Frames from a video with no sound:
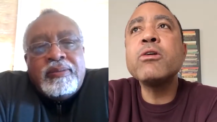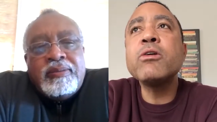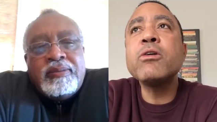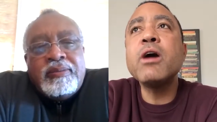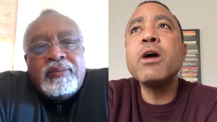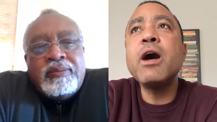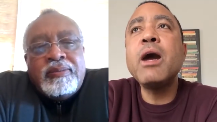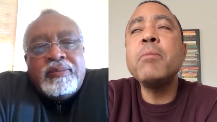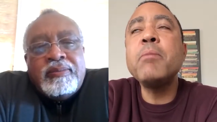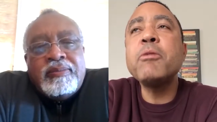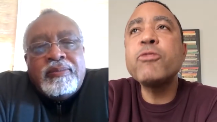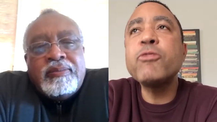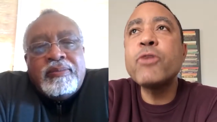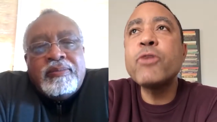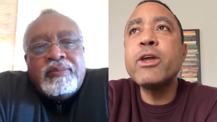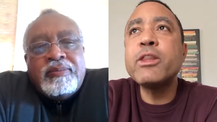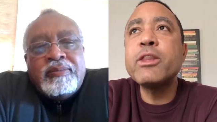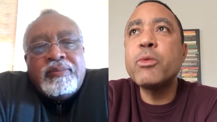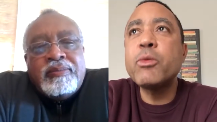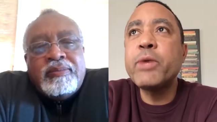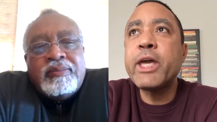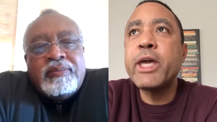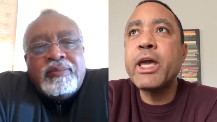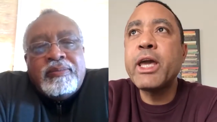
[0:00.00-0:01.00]
Speaker 1: I'm afraid that we
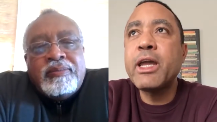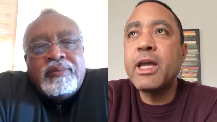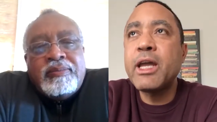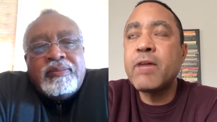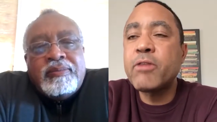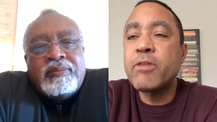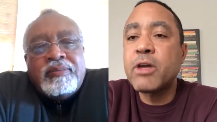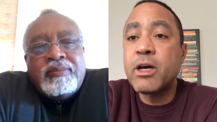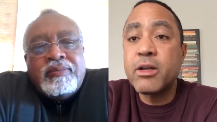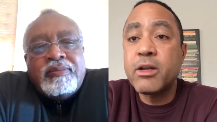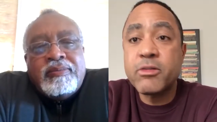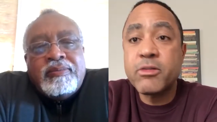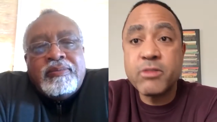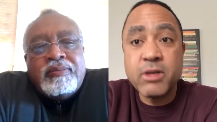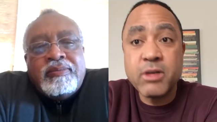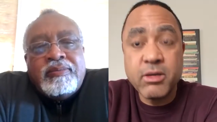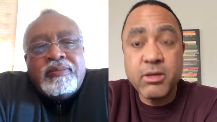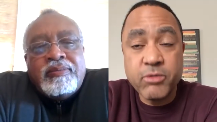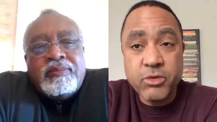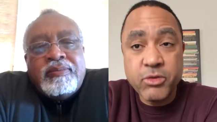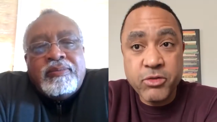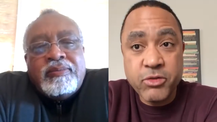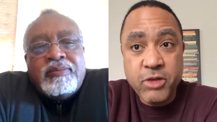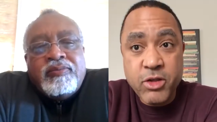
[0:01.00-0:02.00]
can't have an honest
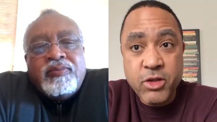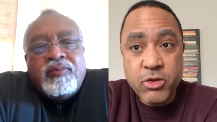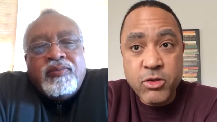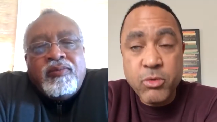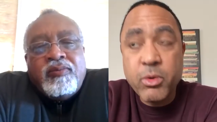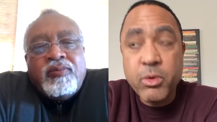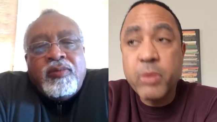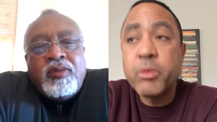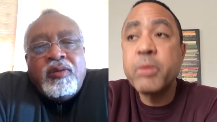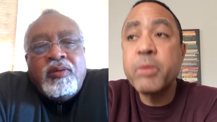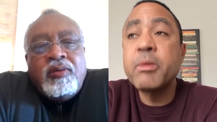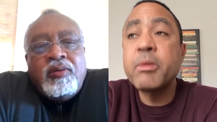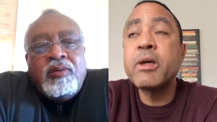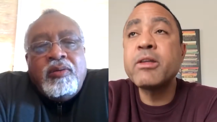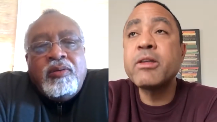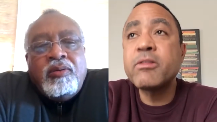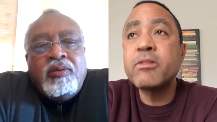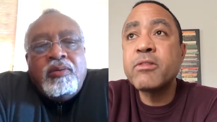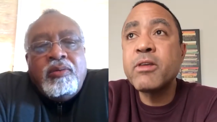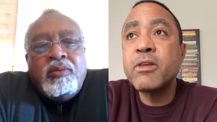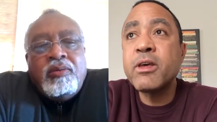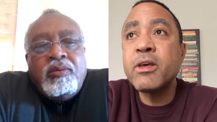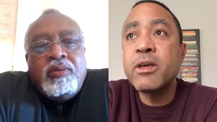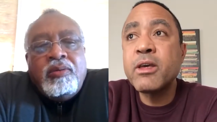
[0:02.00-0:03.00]
conversation where we might
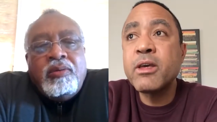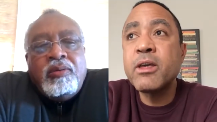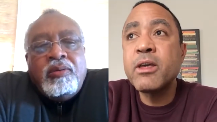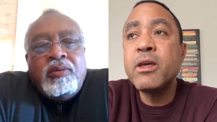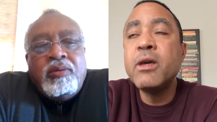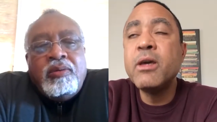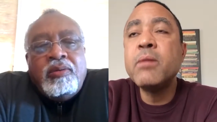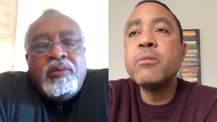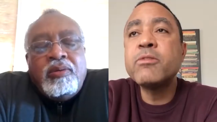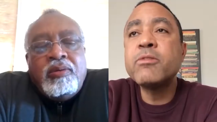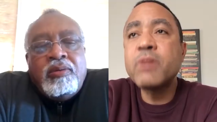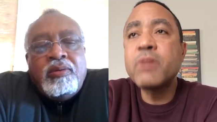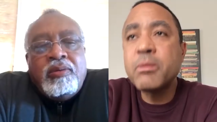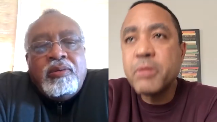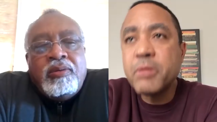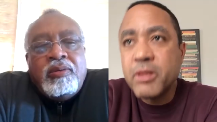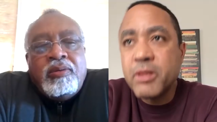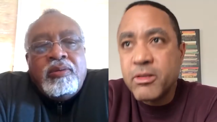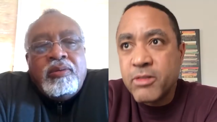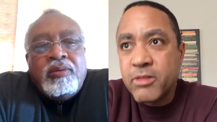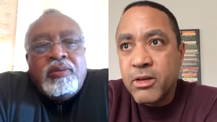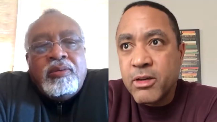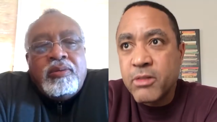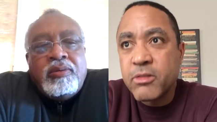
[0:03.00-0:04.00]
say some of these
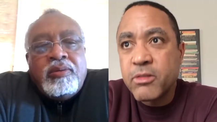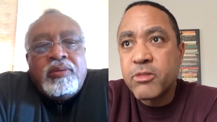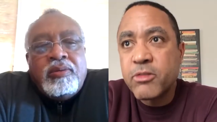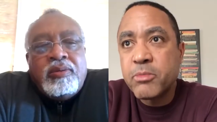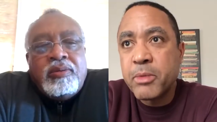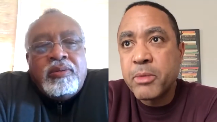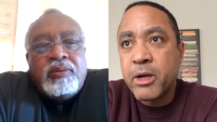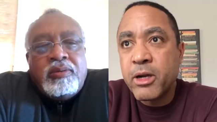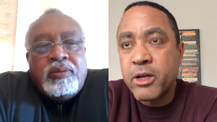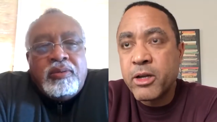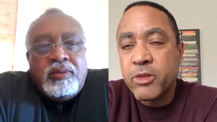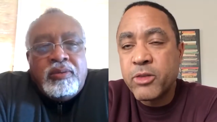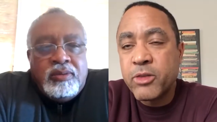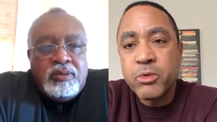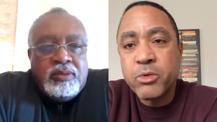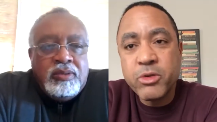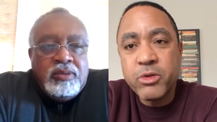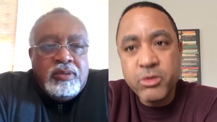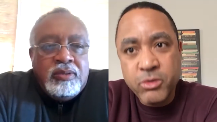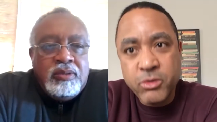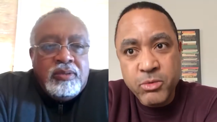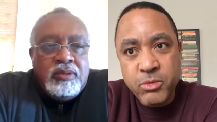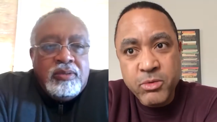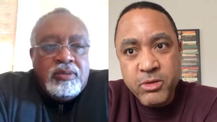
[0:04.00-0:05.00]
health disparities were
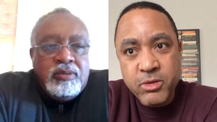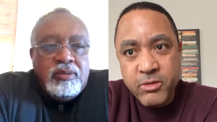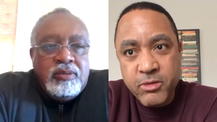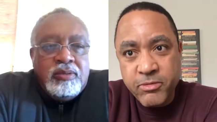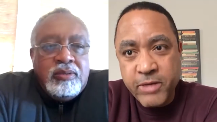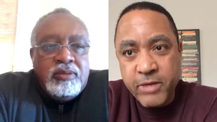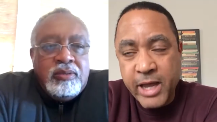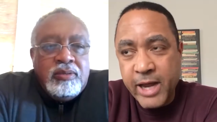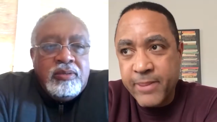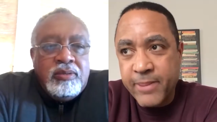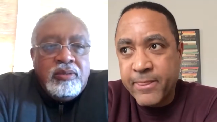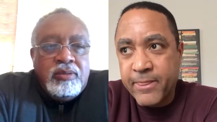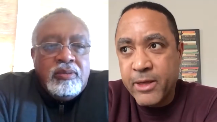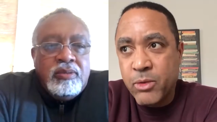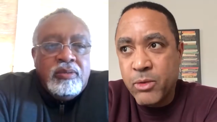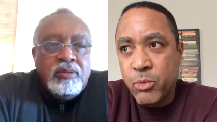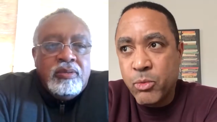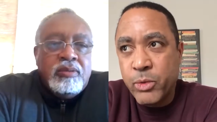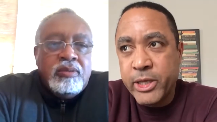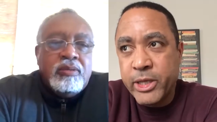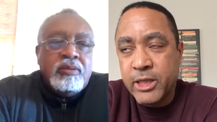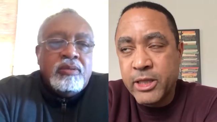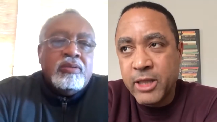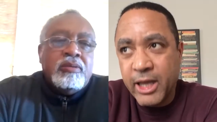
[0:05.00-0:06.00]
due to the fact that we
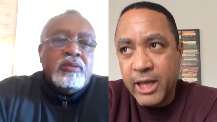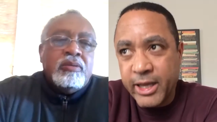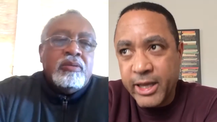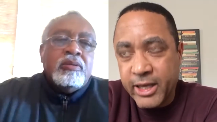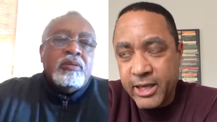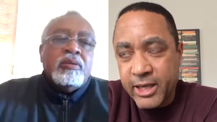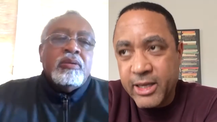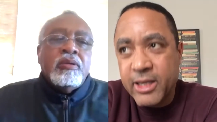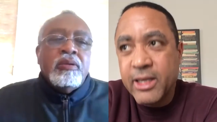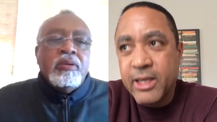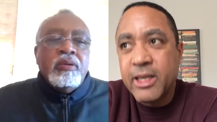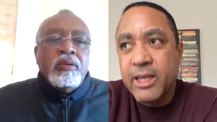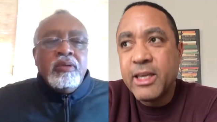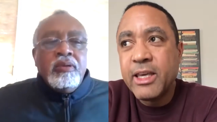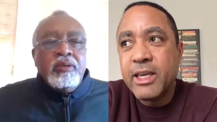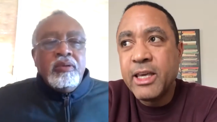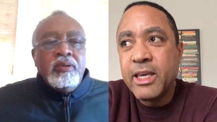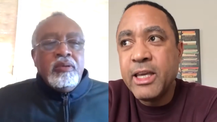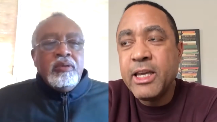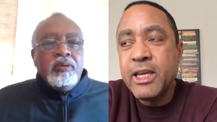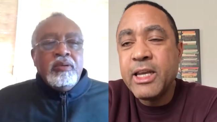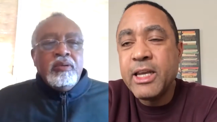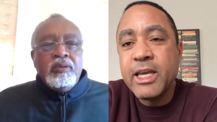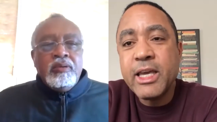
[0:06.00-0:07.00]
like
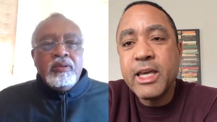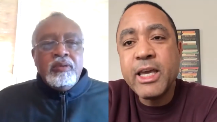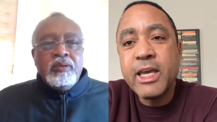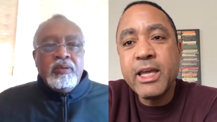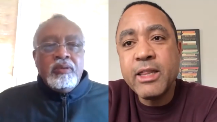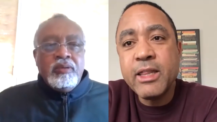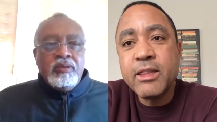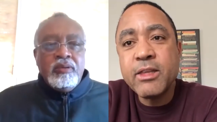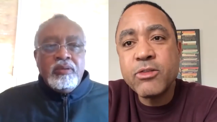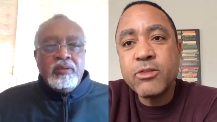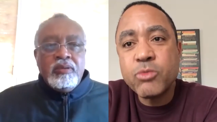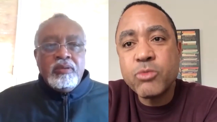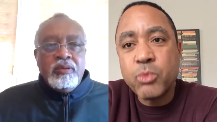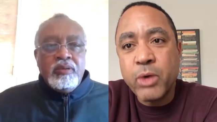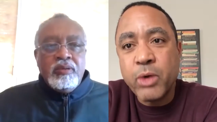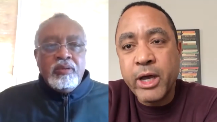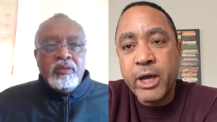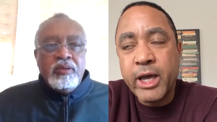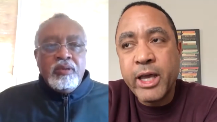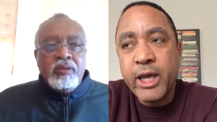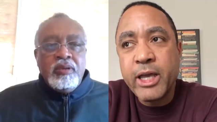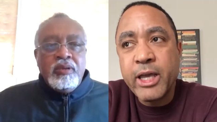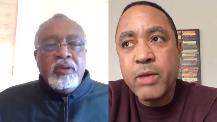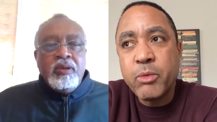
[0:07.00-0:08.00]
eating in this way,
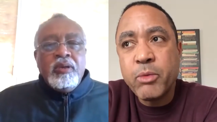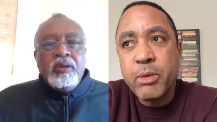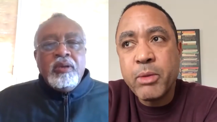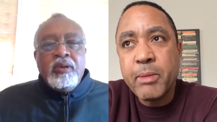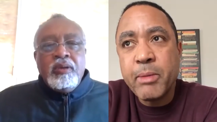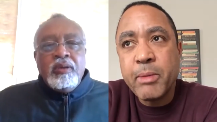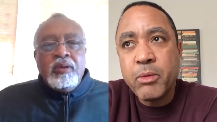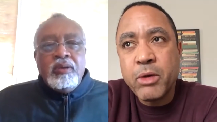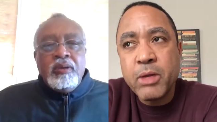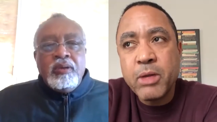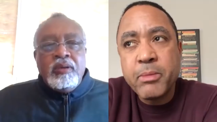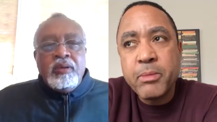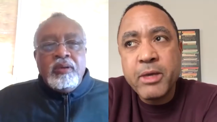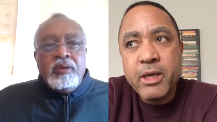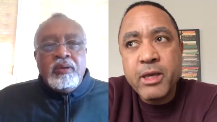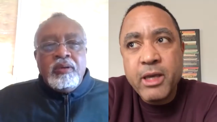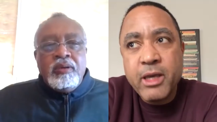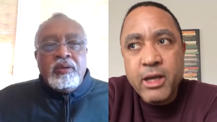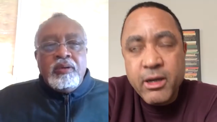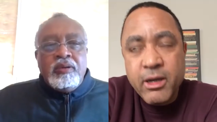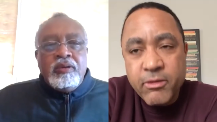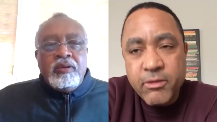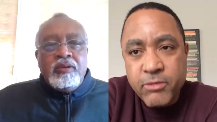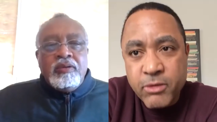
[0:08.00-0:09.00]
and we might want to be
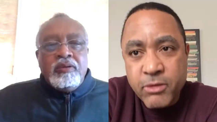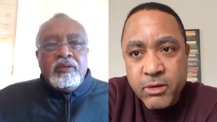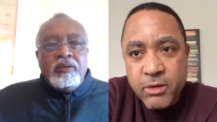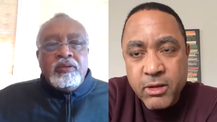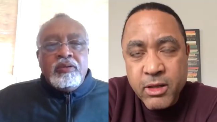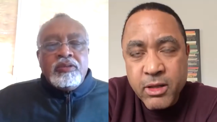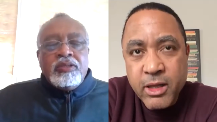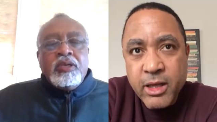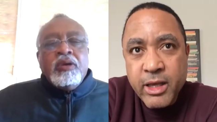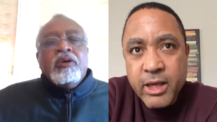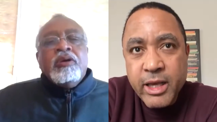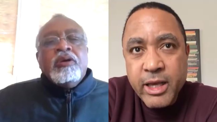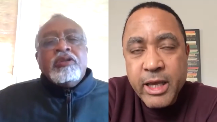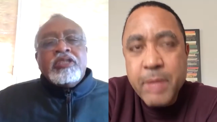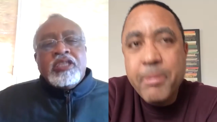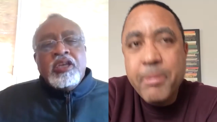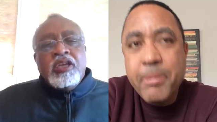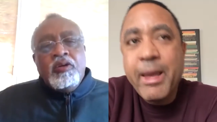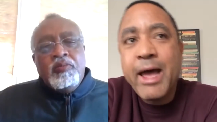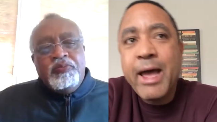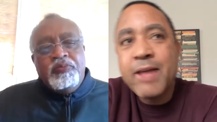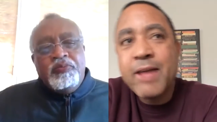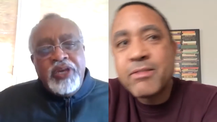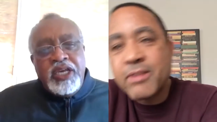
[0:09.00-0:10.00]
careful. So it's
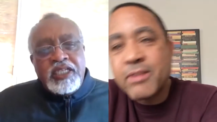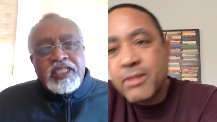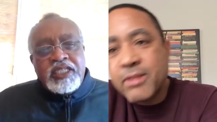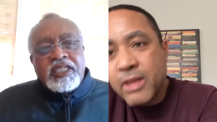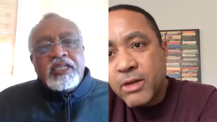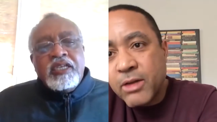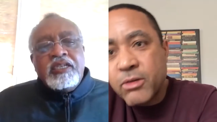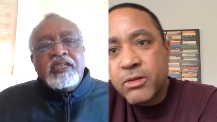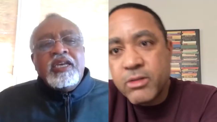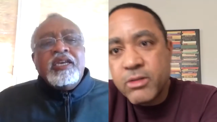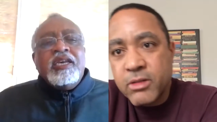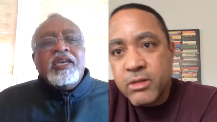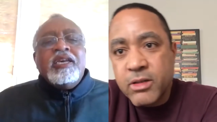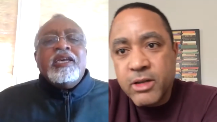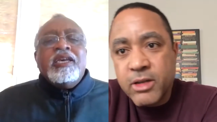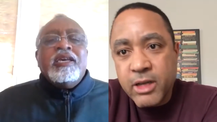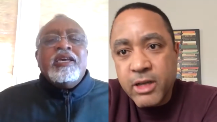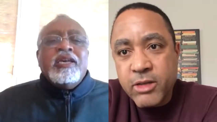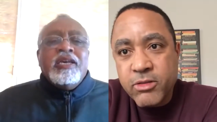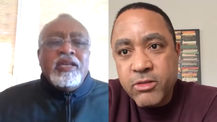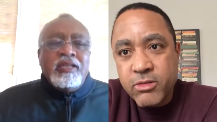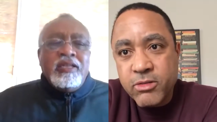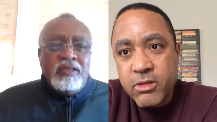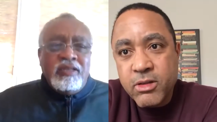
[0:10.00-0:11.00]

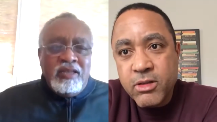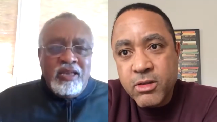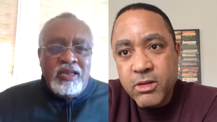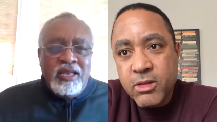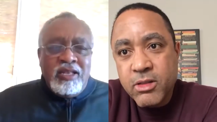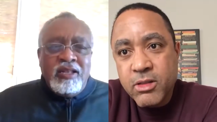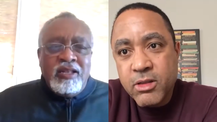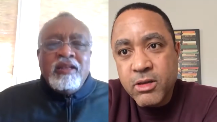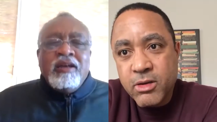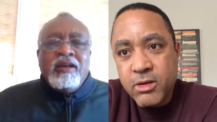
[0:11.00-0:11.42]
obesity and, and,